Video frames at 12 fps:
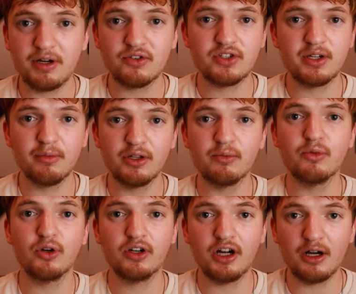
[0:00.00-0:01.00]
about some of the
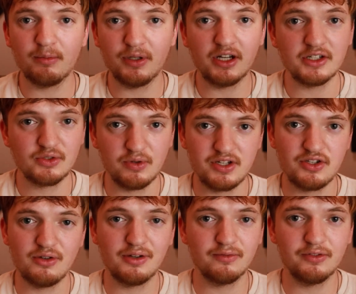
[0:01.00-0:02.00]
more complex ways
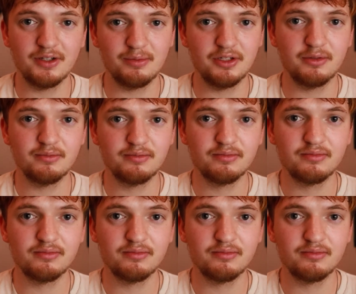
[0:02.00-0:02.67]
you can flip them.